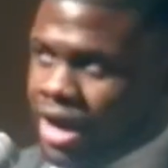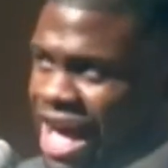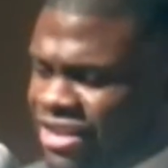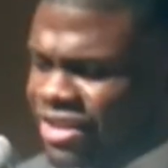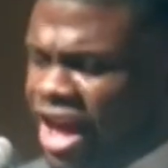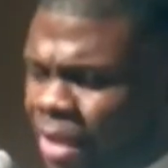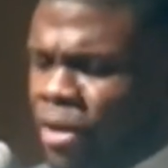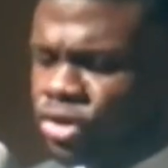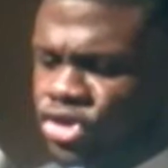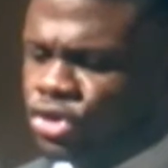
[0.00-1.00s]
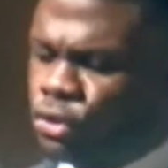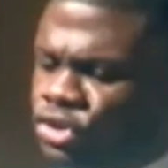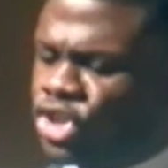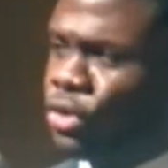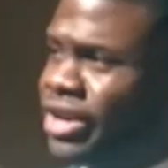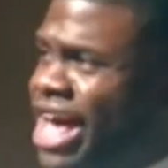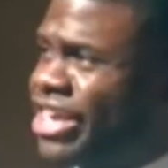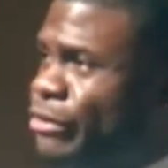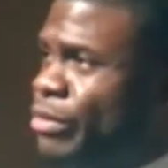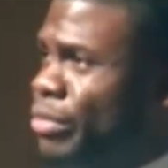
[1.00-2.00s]
As an elementary school student, I
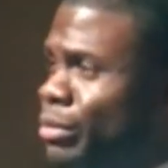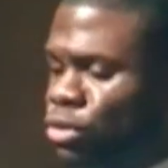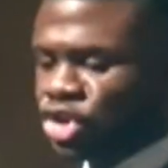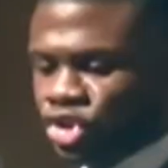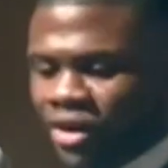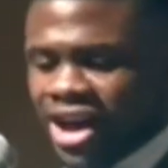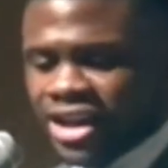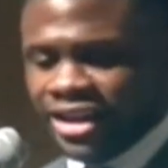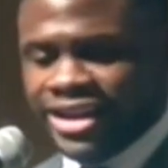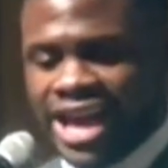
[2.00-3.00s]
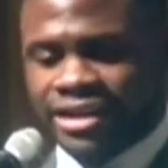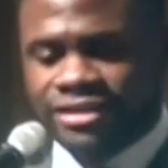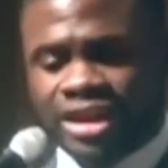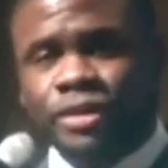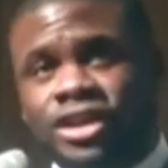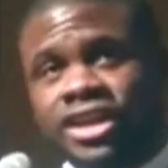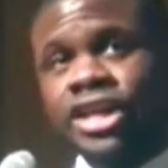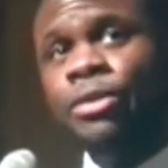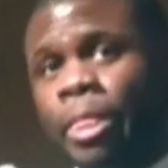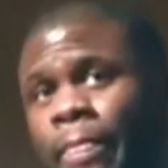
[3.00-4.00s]
can remember struggling
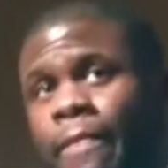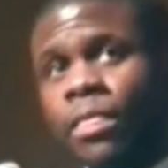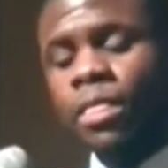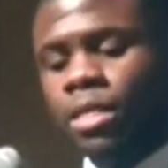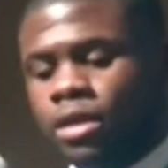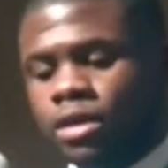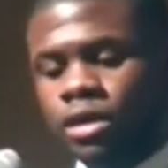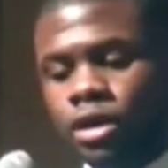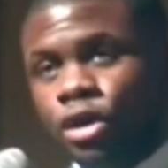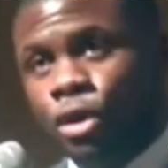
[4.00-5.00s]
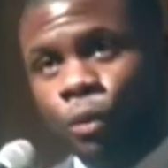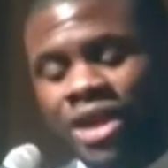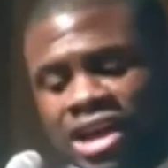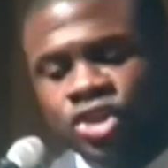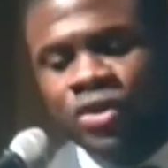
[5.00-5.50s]
academically when I